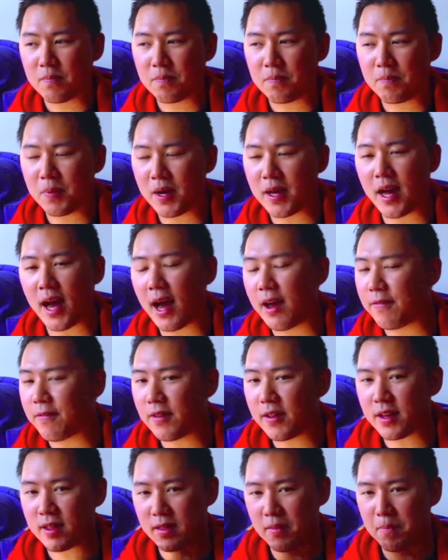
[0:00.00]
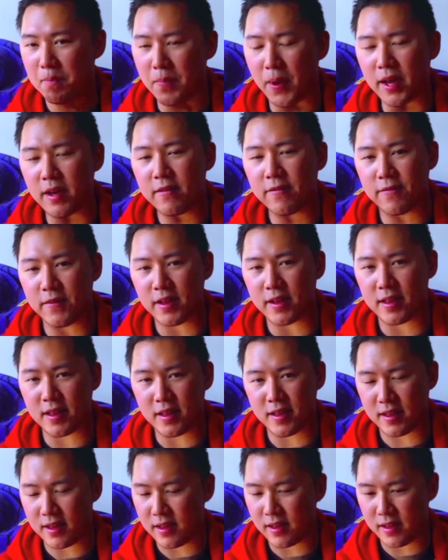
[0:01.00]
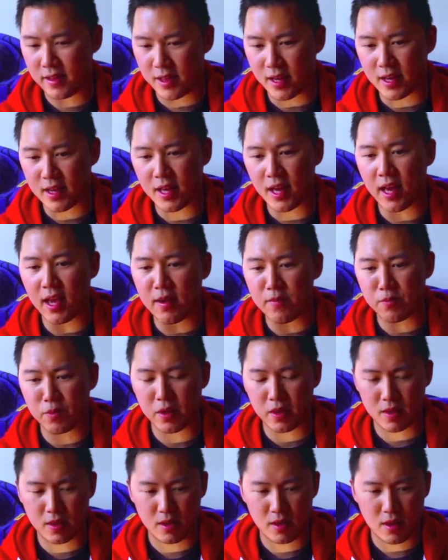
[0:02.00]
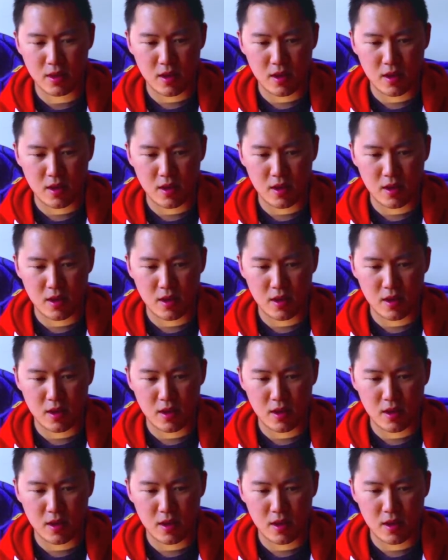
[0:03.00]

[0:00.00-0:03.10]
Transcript: but I feel like the benefits that came with